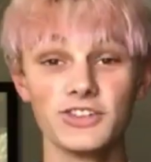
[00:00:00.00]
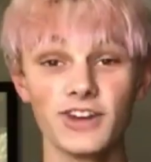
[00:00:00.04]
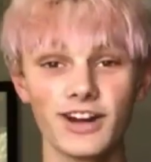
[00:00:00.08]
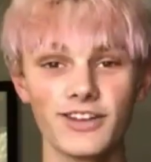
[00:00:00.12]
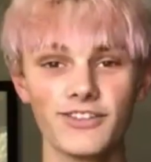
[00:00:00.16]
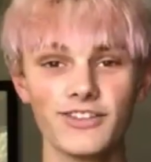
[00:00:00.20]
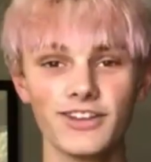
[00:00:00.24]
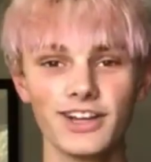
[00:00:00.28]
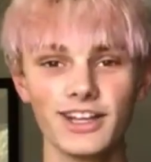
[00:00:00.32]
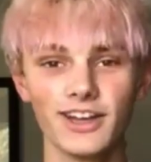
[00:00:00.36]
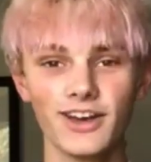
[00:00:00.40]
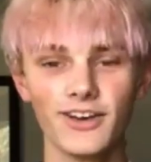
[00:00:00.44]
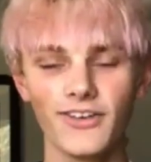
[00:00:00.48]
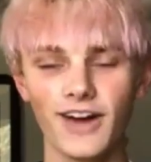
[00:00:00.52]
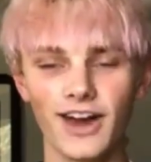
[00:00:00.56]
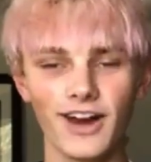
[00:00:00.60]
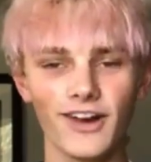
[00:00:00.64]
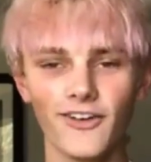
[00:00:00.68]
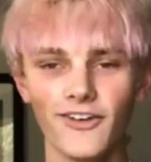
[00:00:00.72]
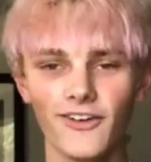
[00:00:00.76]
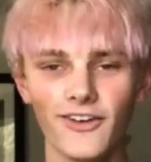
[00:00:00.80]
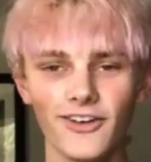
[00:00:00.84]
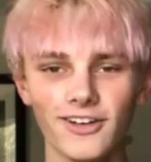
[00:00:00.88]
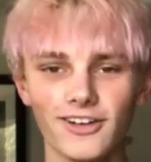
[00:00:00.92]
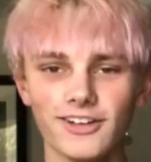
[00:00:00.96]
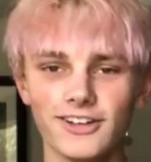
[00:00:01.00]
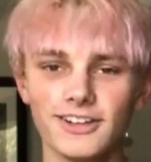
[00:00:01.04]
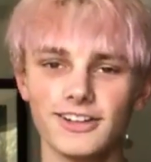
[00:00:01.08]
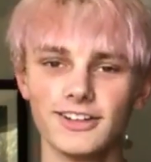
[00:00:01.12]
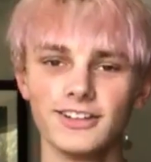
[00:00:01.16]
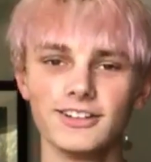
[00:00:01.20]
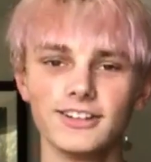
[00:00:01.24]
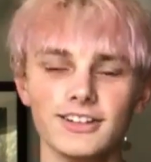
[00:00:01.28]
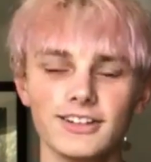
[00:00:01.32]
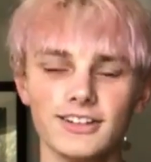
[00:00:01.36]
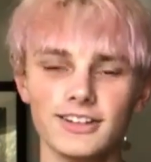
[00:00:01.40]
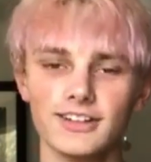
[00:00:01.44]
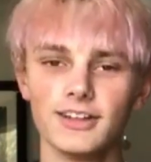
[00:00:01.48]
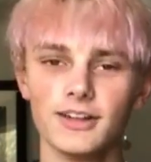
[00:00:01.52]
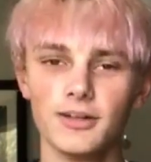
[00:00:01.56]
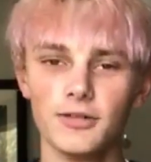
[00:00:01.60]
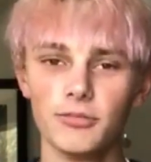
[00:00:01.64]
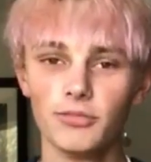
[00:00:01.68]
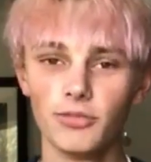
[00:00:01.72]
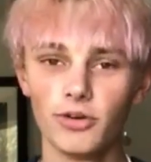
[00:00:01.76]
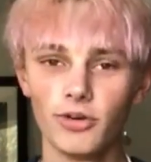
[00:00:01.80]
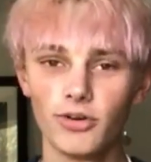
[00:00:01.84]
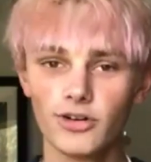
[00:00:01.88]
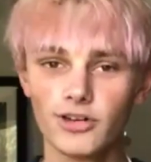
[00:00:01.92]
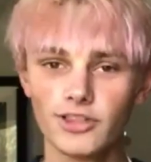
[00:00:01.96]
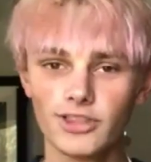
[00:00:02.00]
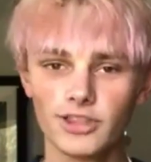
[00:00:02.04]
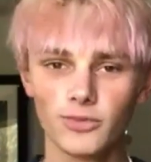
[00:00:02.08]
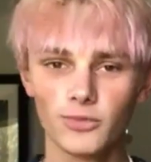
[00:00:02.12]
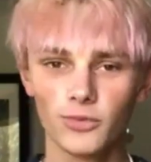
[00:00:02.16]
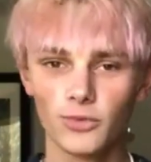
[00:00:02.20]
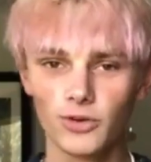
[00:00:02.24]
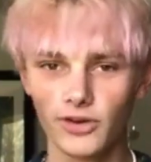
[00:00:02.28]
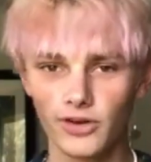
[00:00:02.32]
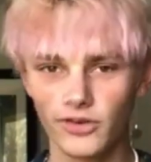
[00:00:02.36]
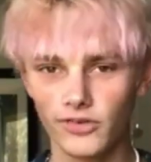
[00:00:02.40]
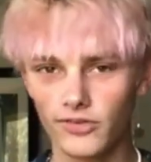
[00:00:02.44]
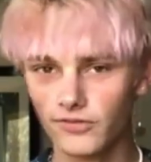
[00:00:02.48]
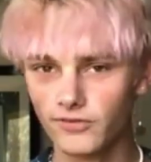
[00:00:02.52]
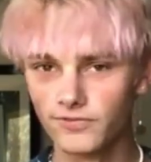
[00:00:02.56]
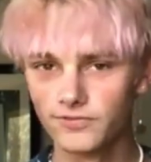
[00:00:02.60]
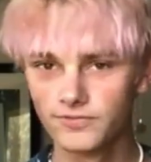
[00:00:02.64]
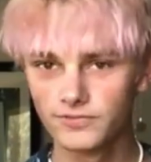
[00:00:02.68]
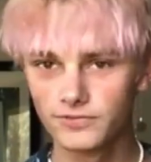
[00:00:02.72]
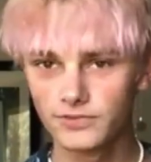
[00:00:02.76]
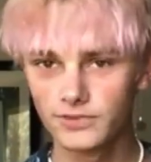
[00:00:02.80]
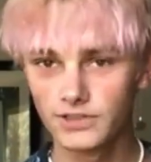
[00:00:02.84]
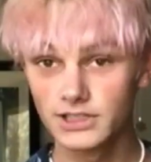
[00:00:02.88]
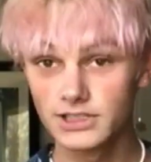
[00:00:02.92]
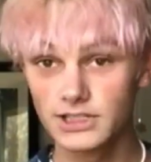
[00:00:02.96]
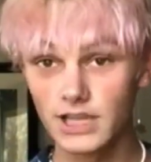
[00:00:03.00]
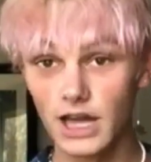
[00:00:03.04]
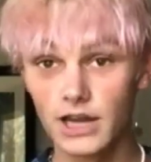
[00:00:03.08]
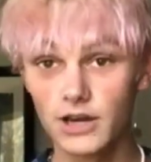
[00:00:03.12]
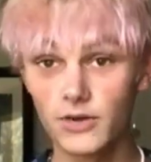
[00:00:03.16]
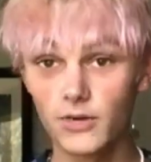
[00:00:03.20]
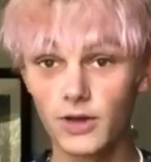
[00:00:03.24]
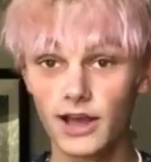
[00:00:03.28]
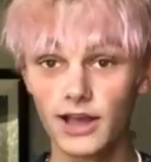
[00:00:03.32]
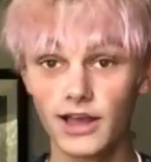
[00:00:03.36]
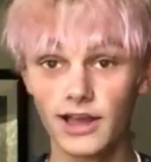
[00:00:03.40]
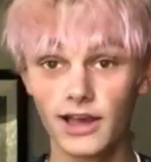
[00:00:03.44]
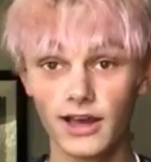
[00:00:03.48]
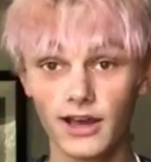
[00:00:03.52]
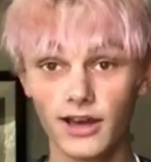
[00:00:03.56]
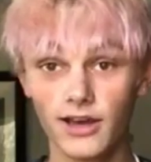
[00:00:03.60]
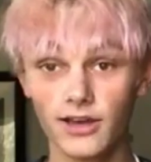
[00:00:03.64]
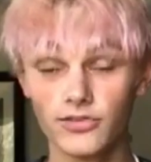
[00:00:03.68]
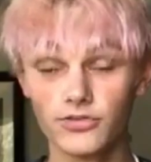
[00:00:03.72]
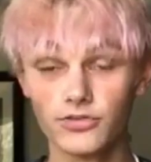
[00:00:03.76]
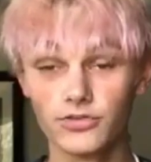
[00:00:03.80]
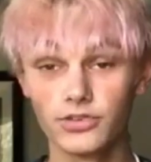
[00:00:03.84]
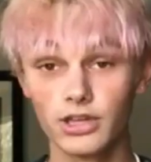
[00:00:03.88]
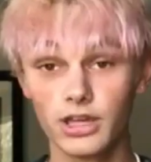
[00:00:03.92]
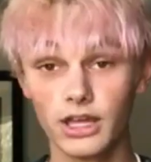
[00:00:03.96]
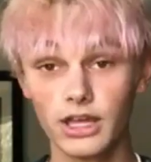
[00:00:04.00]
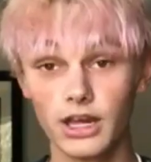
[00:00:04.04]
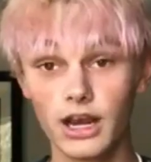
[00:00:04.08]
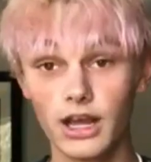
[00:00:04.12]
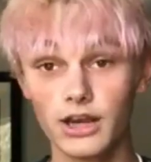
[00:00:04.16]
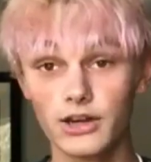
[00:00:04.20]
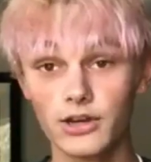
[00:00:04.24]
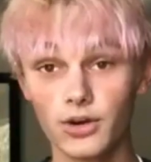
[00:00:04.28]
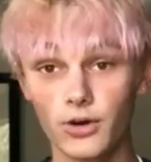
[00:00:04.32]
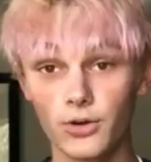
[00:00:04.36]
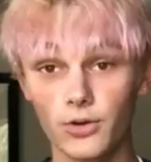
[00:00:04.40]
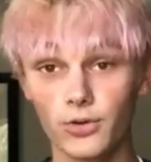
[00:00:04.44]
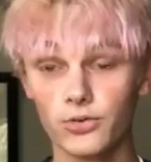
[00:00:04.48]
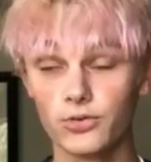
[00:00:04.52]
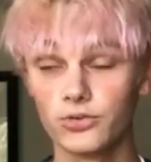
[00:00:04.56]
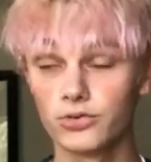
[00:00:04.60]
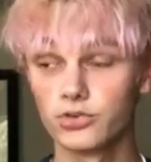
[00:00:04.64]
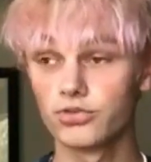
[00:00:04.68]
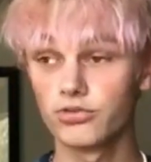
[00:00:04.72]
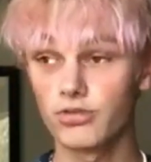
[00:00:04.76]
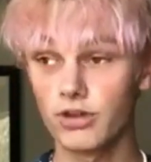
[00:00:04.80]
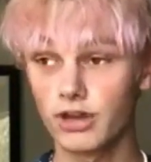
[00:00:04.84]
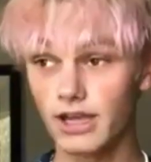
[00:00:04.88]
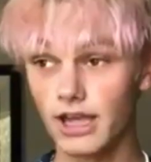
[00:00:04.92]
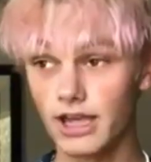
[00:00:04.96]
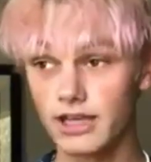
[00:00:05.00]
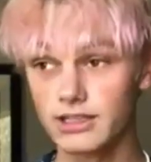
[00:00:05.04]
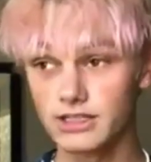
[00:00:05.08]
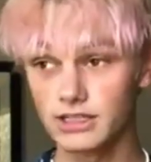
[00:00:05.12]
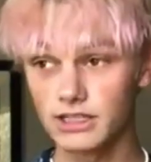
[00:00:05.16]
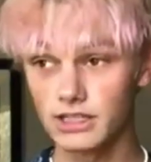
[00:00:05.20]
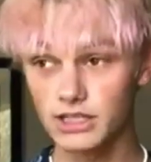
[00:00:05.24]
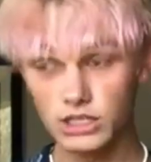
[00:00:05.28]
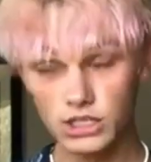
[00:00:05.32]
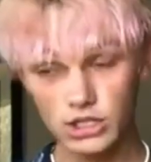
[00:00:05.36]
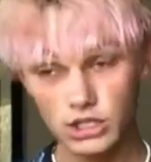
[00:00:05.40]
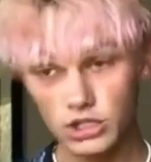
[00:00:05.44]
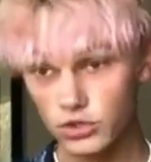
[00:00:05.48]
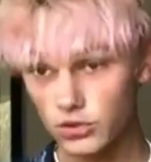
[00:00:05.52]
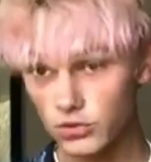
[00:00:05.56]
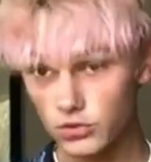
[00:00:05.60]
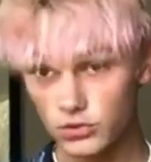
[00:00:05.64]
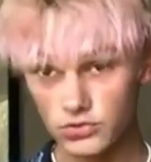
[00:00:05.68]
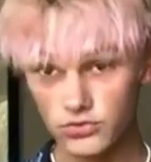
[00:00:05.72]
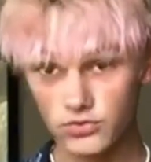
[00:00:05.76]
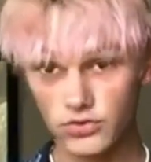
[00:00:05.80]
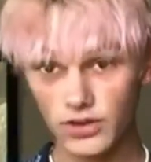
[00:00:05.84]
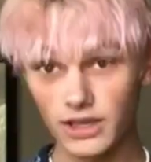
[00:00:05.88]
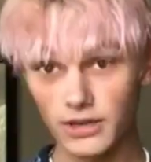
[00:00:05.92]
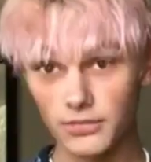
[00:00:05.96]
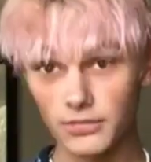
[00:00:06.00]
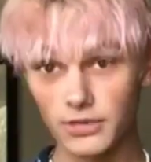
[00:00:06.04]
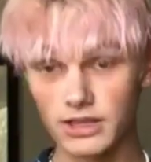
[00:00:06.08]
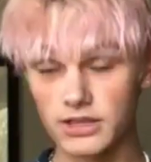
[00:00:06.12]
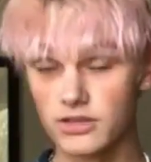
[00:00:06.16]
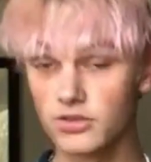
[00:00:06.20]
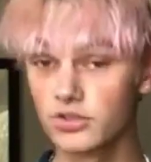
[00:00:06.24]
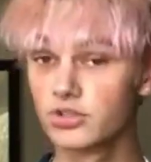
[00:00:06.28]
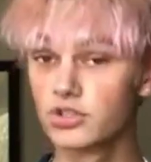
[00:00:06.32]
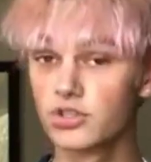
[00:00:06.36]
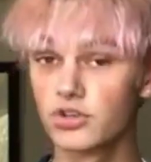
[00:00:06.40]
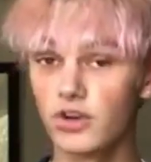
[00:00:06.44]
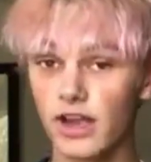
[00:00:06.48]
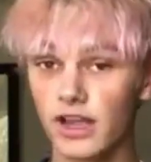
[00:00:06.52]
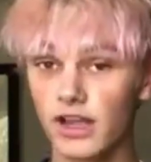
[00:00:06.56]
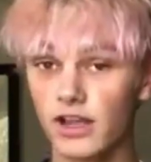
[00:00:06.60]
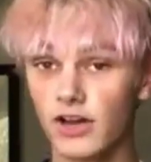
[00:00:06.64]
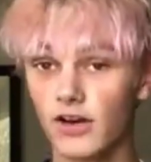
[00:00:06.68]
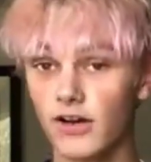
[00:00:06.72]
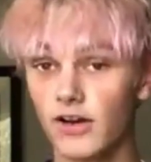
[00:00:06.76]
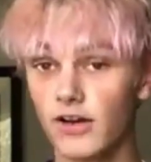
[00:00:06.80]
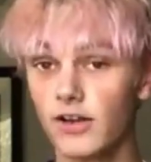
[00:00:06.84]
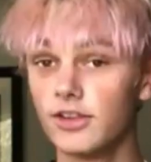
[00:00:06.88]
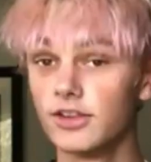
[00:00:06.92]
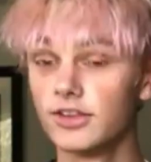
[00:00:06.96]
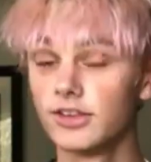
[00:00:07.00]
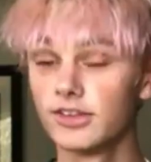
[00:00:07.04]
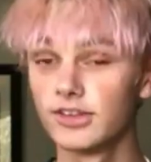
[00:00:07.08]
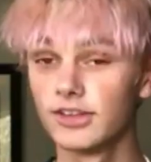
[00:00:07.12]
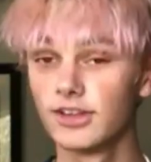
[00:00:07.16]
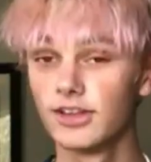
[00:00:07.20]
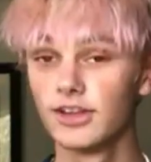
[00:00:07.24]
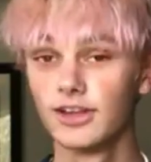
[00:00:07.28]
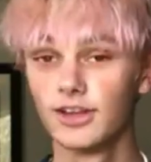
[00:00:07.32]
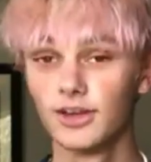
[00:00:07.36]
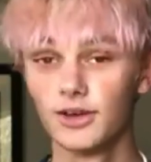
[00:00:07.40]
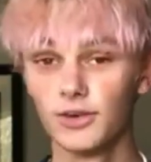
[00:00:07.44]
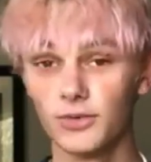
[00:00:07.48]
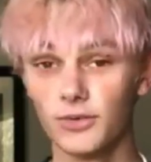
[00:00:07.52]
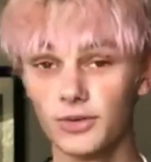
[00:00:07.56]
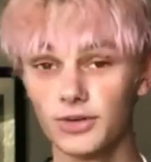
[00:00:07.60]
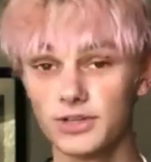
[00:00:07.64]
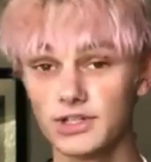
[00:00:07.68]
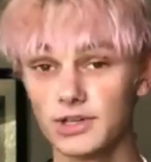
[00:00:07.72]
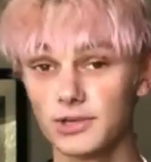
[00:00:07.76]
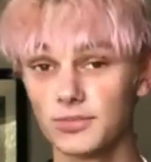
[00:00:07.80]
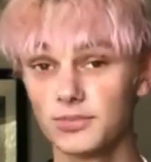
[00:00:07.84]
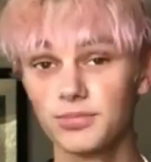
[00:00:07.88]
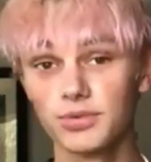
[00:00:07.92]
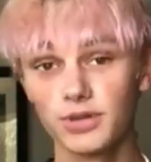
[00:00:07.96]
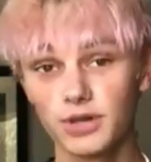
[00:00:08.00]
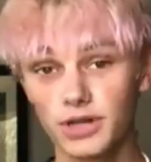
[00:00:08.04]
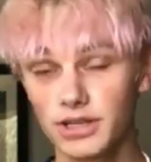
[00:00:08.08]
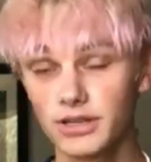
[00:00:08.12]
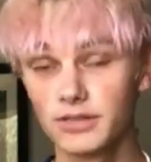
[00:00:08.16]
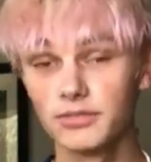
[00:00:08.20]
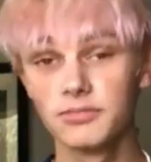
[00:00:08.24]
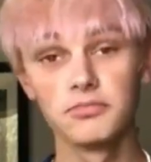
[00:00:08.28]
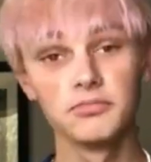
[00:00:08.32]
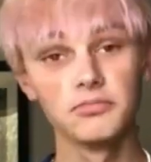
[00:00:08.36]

video at all? More than one. Because I know I have, and I know Shrek has a huge fan base. There's Shrek cons, which are pretty